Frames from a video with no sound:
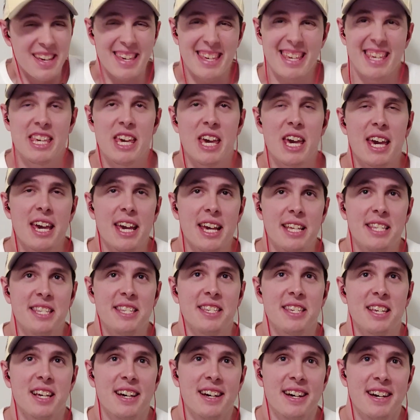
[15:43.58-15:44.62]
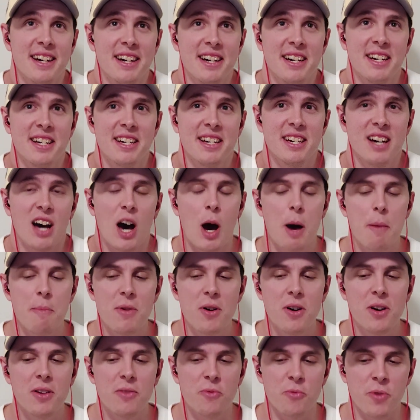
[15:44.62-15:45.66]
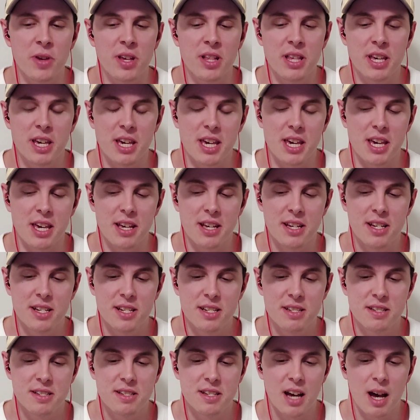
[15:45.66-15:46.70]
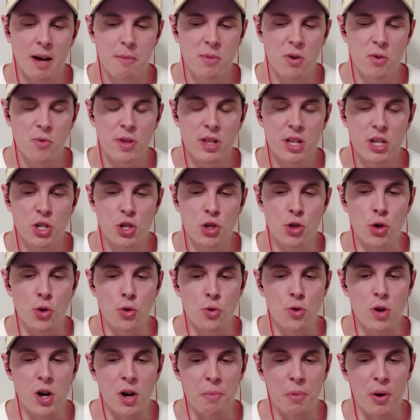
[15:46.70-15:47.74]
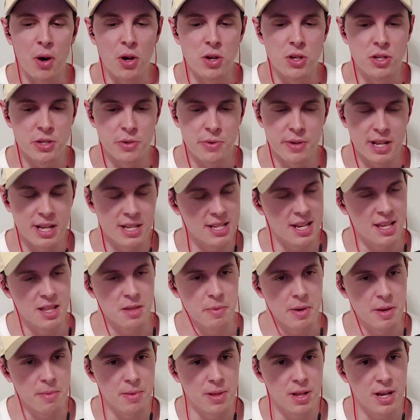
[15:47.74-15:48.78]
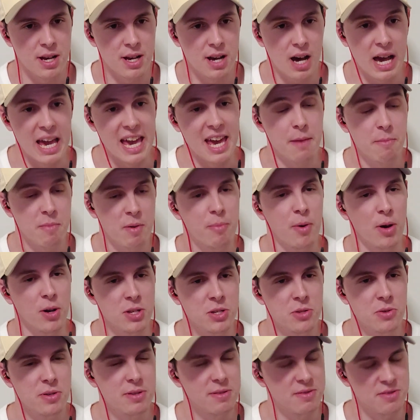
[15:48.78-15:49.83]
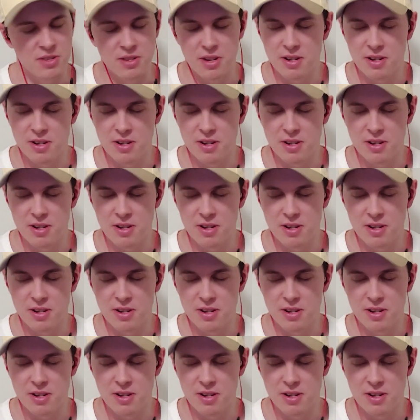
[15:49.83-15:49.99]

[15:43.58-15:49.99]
Yeah, it's I'm not really too opposed to it as other people are. I am opposed to it.